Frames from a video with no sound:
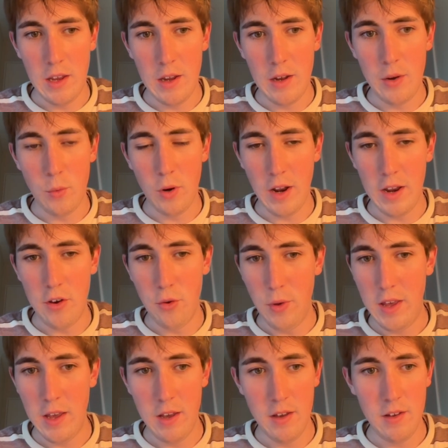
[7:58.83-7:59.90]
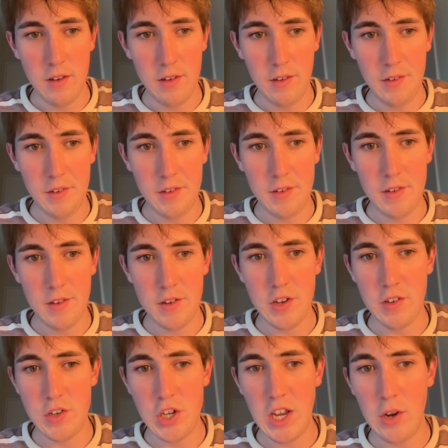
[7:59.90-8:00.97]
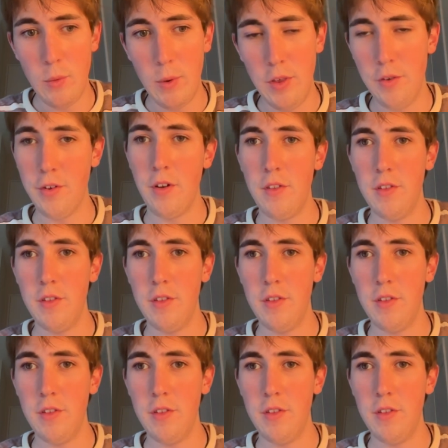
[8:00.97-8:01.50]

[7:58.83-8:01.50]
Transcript: What I do here is just check whether or not